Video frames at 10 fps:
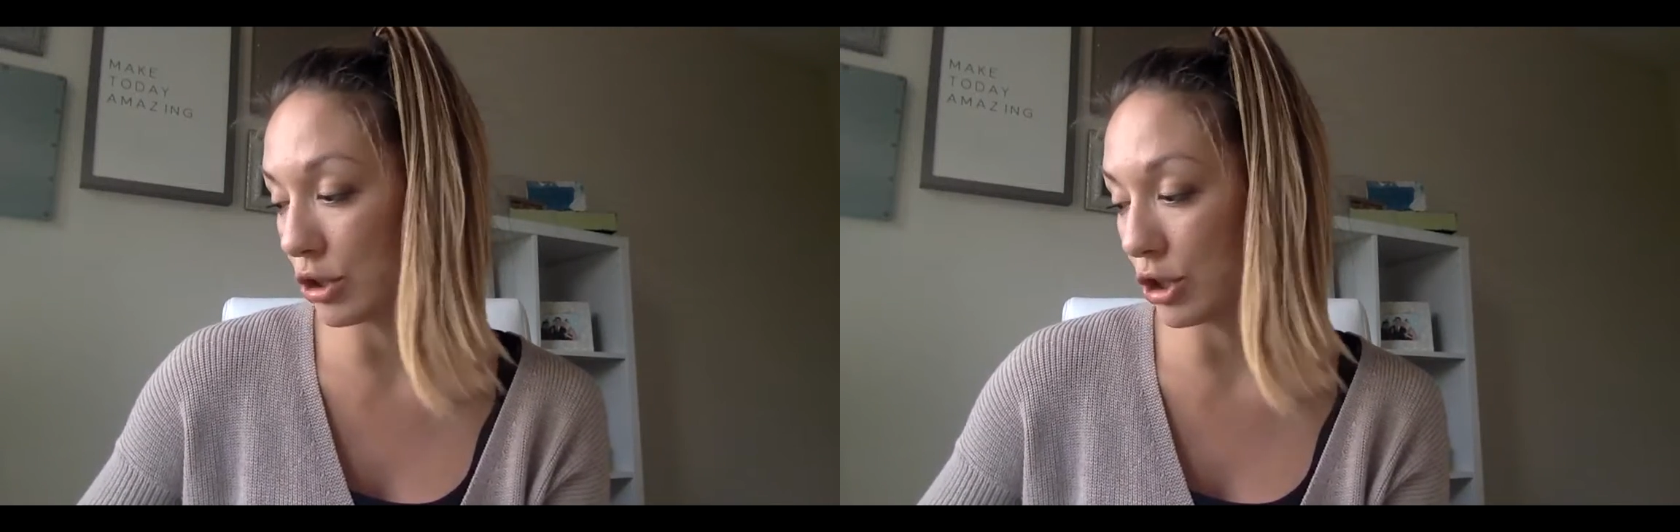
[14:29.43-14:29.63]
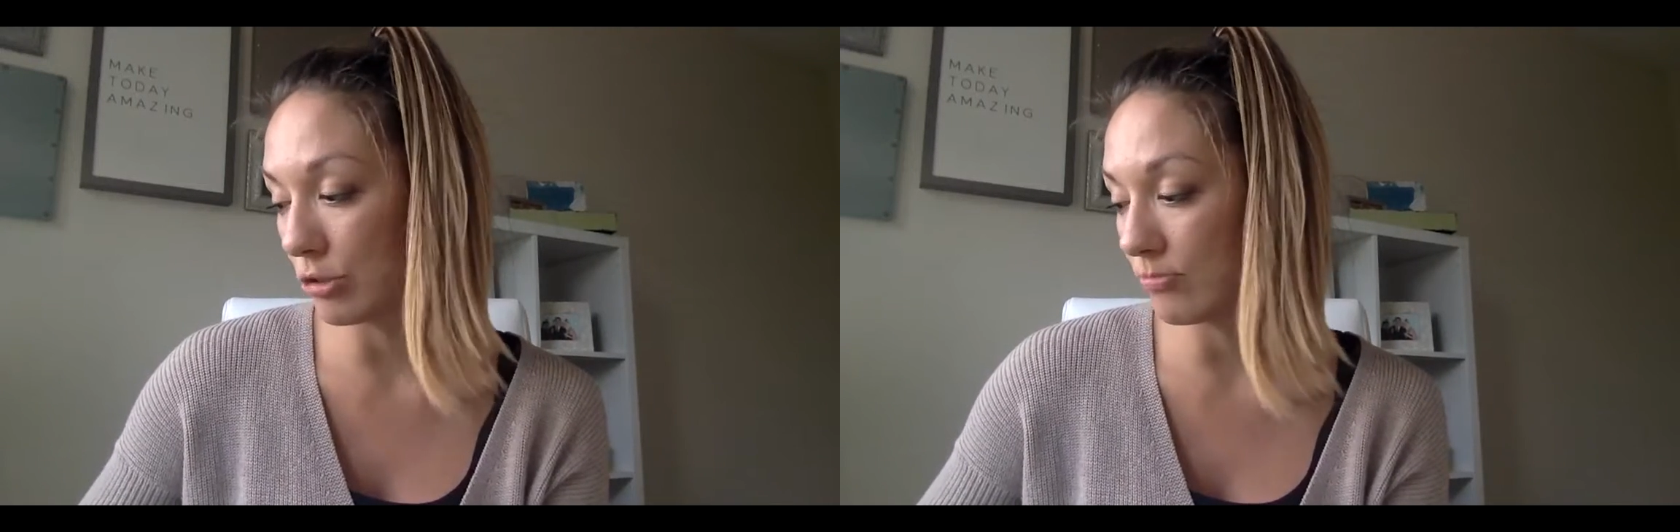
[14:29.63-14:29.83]

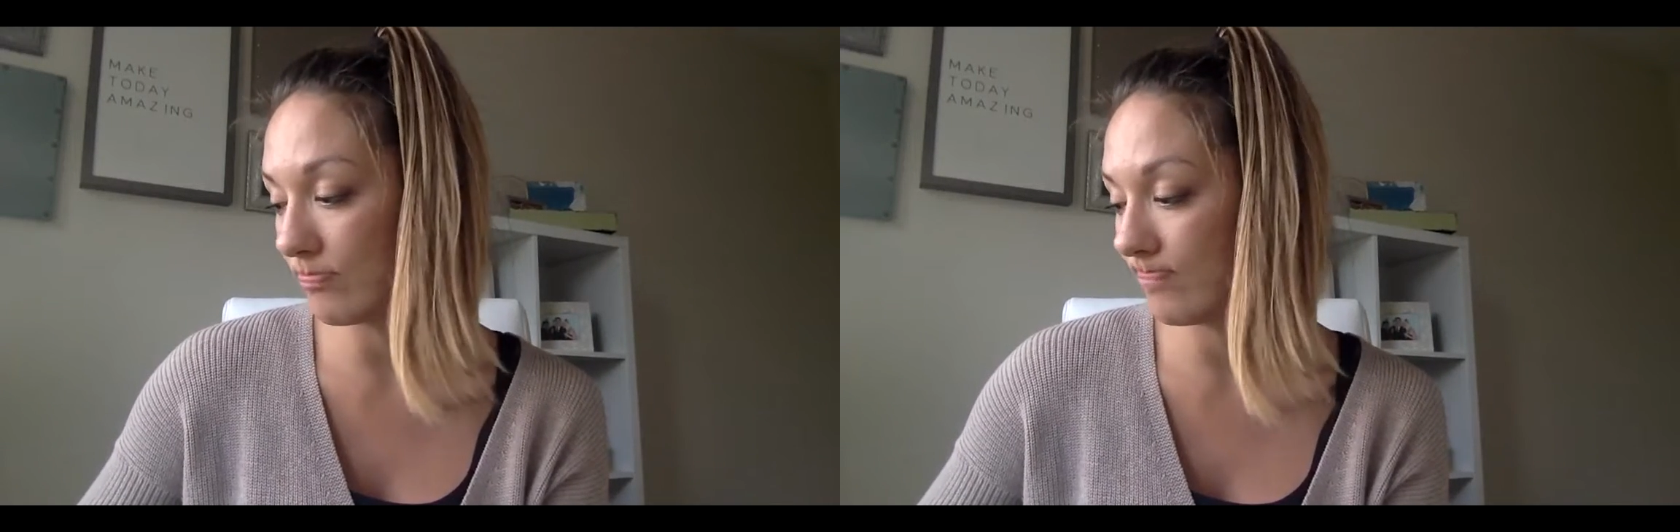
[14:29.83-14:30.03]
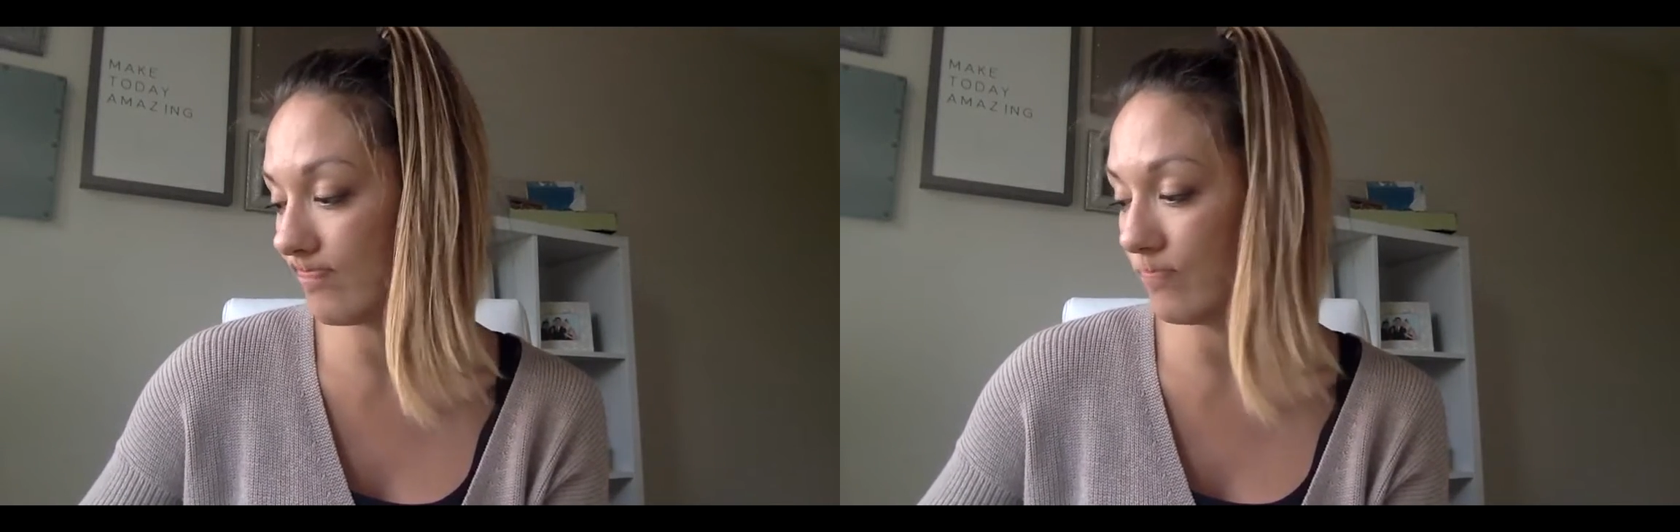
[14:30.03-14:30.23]
or
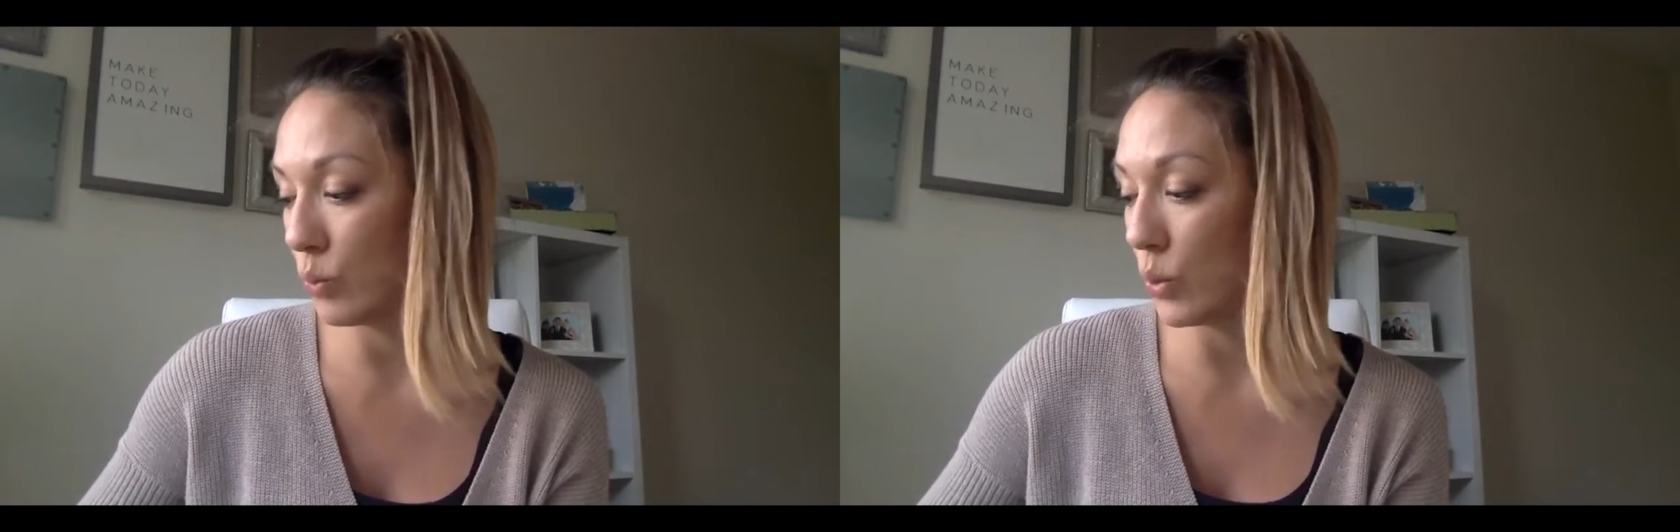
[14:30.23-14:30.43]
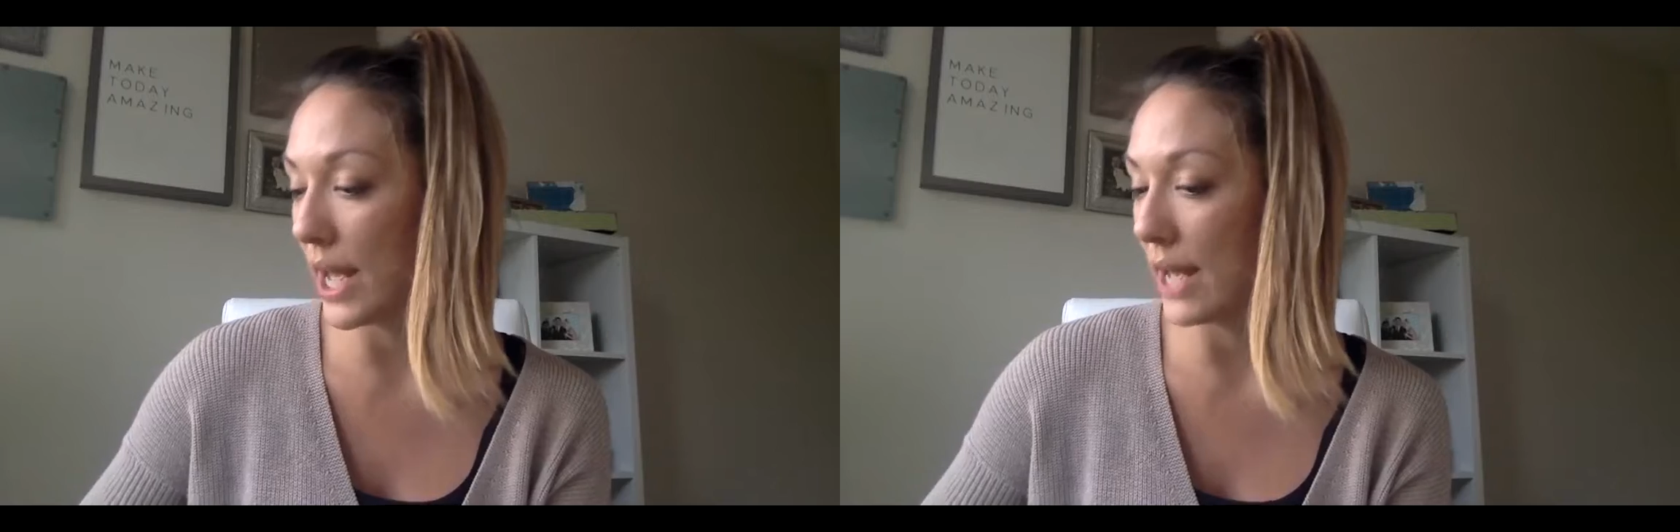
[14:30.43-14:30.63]

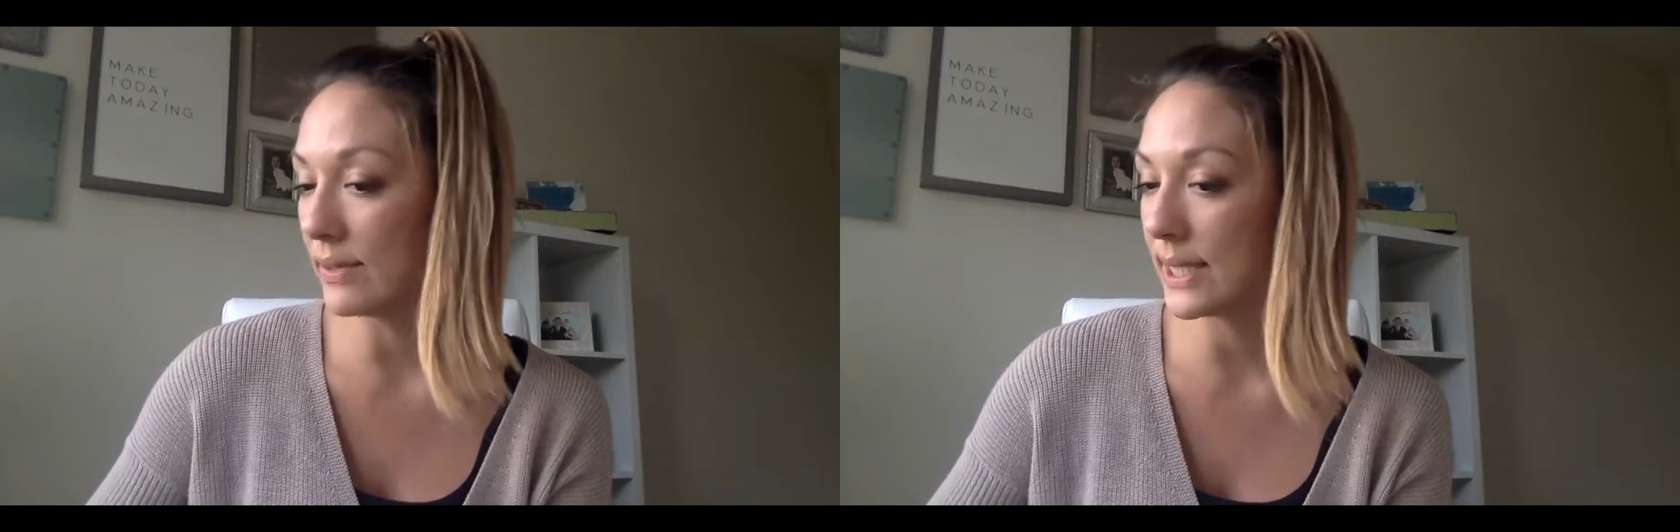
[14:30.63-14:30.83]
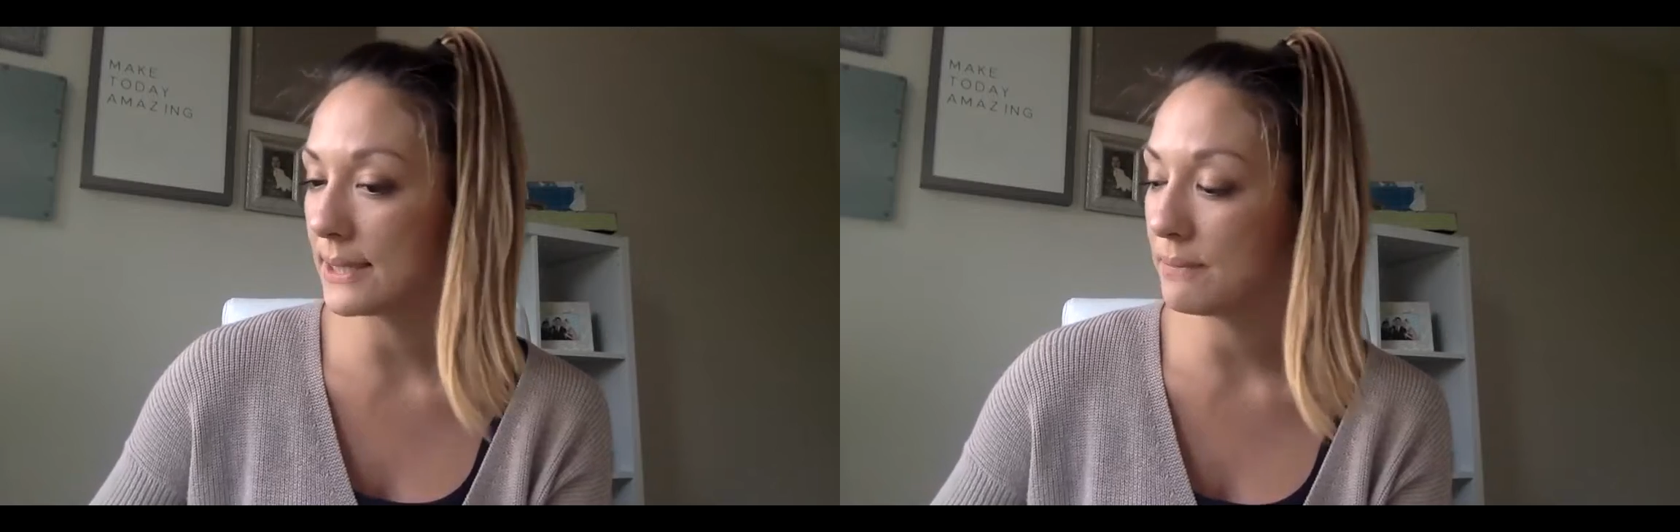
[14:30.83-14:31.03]

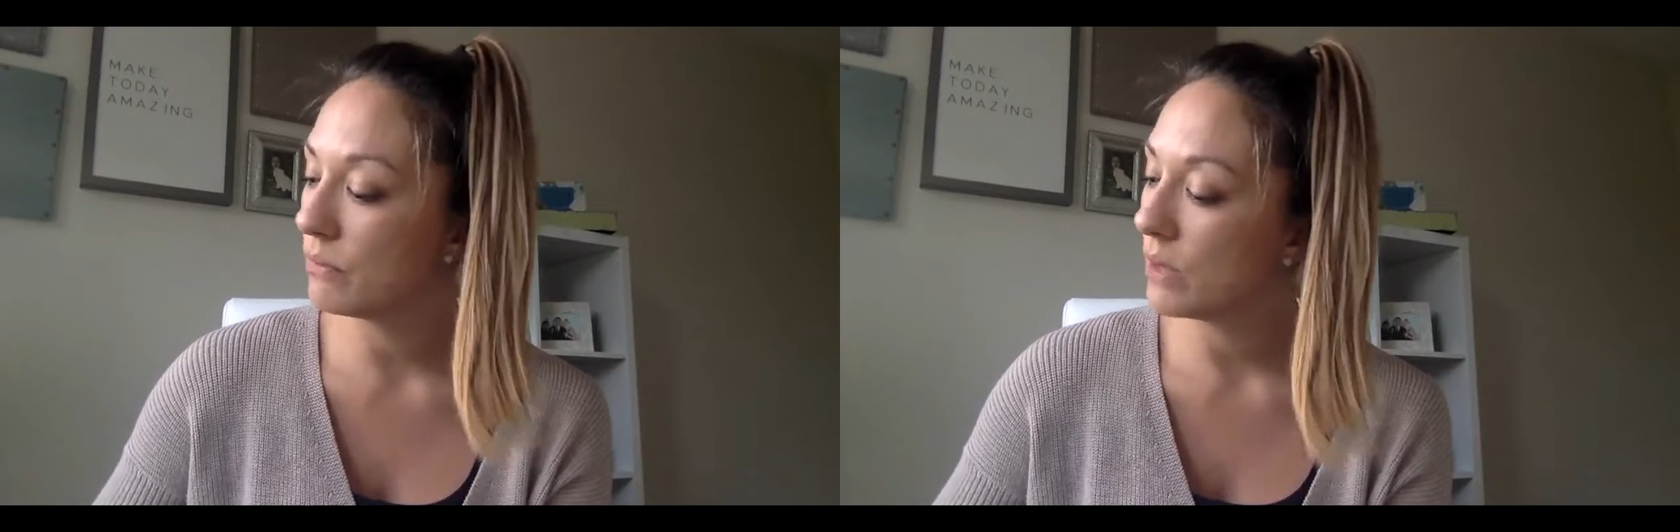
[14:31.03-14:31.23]
whatevs.